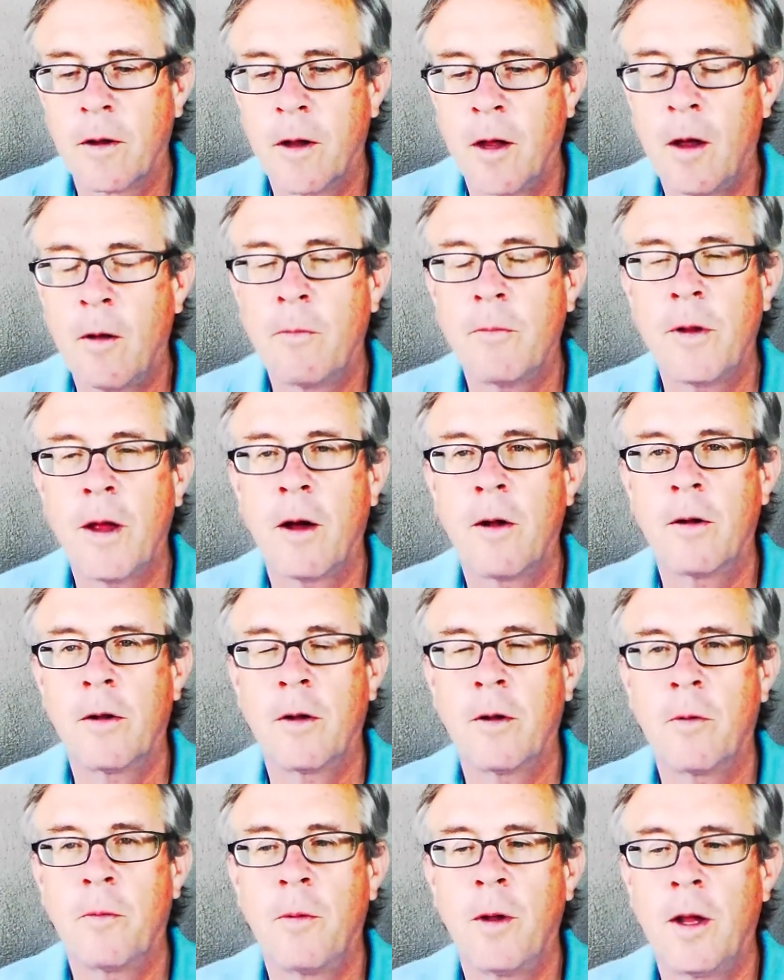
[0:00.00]
helped out a
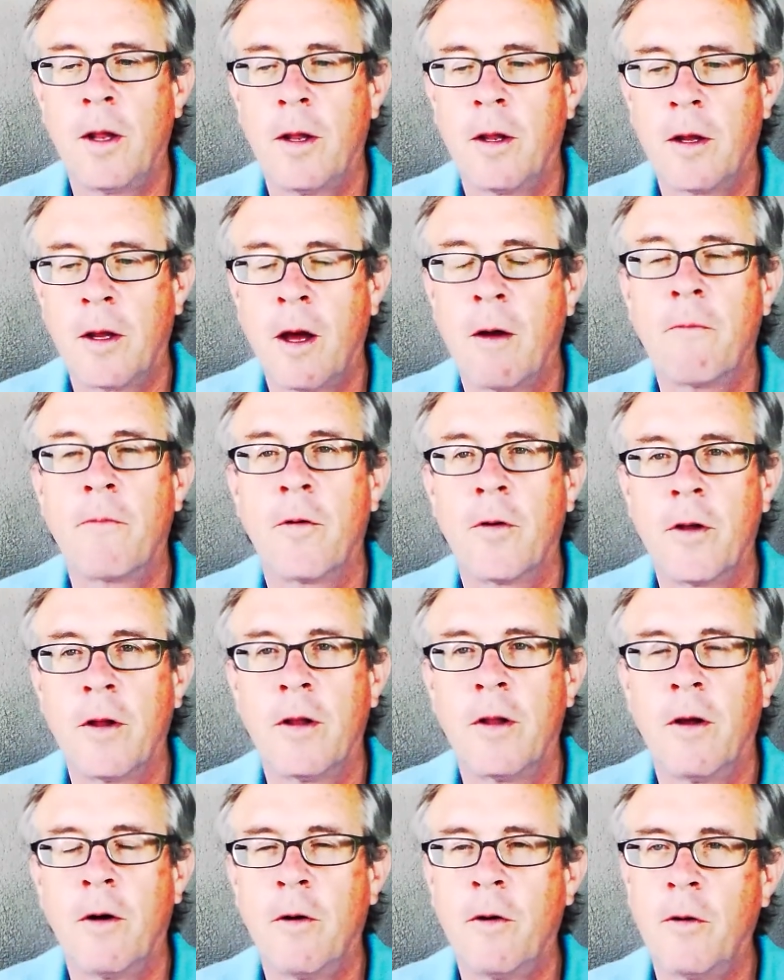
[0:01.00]
little bit,
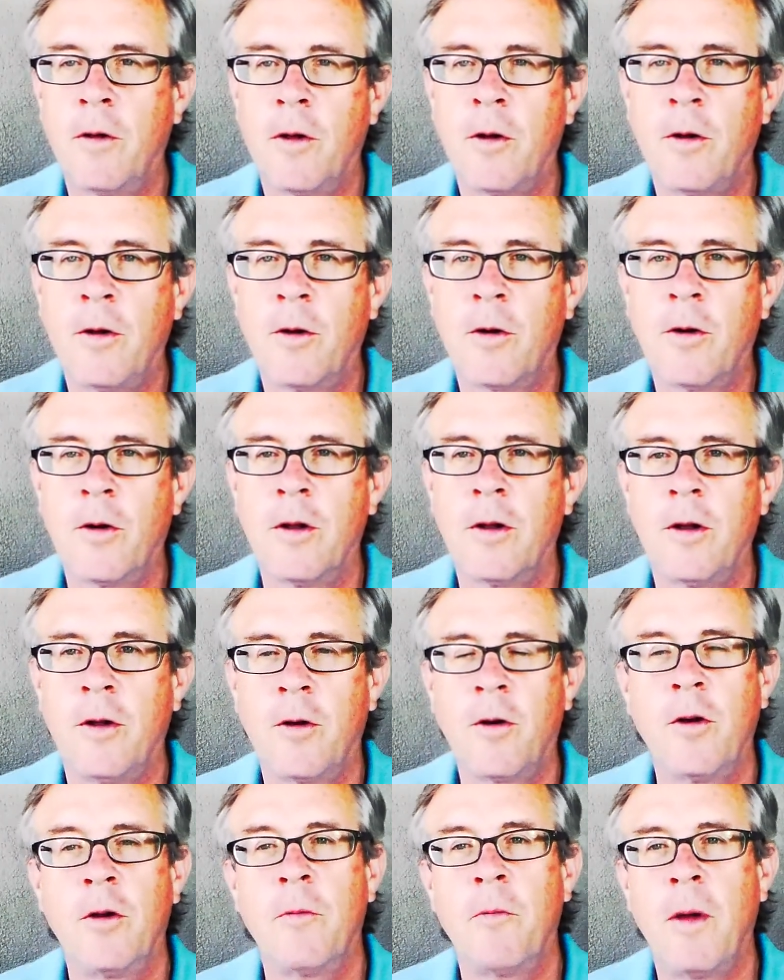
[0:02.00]
comforted. Oh, you, you couldn't
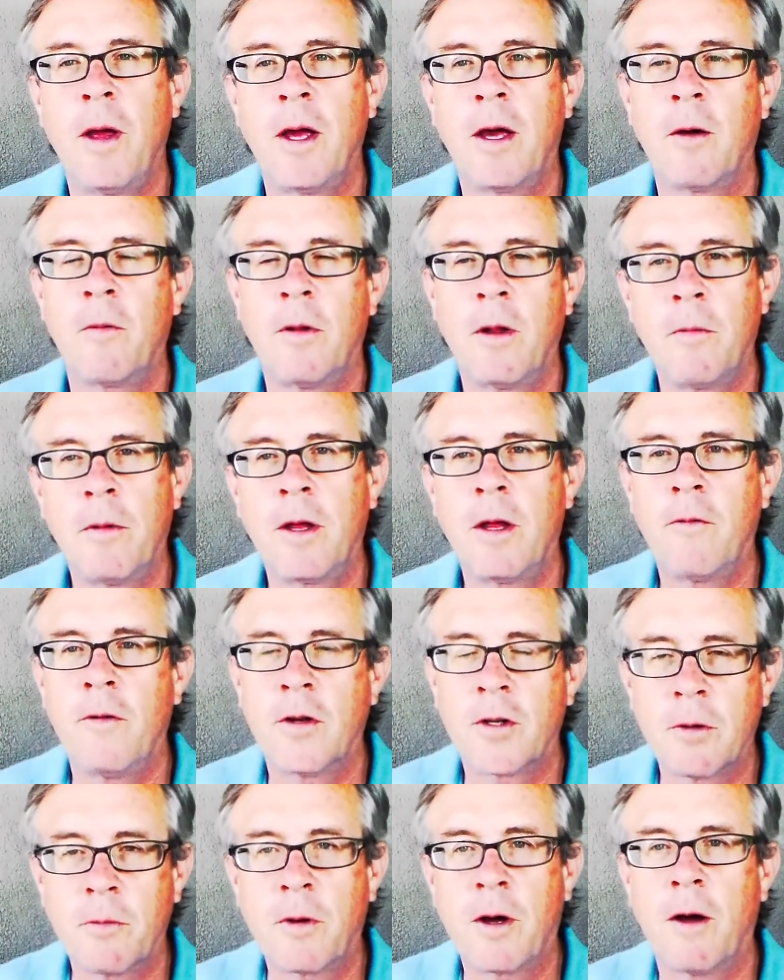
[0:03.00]
you couldn't make it. Well, let me
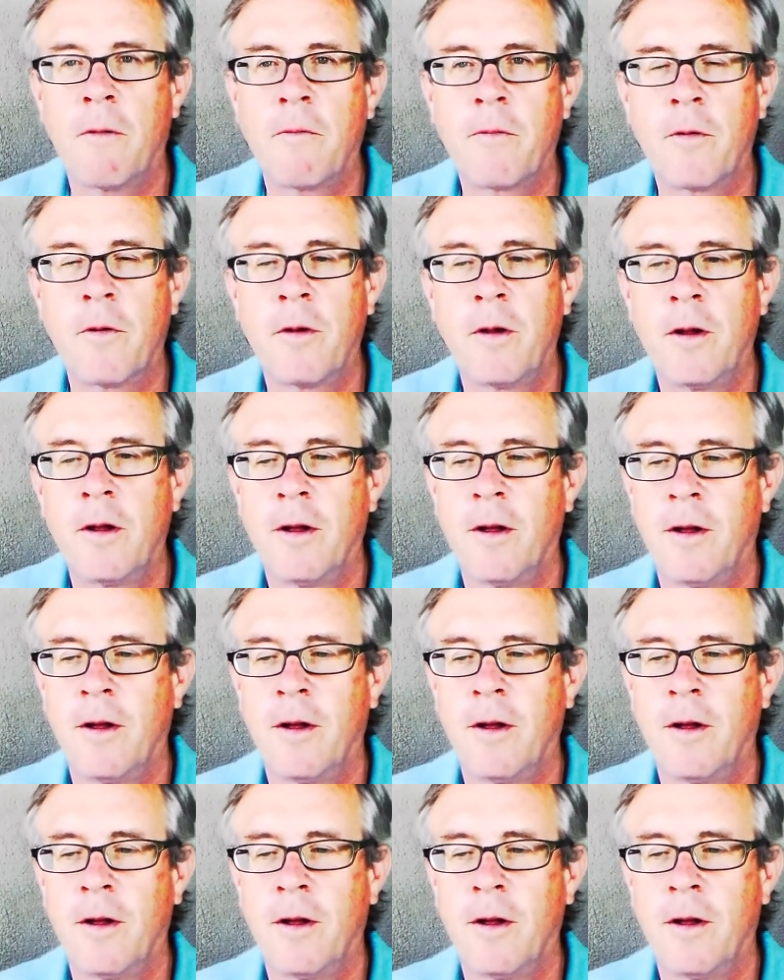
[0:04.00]
give you some comfort.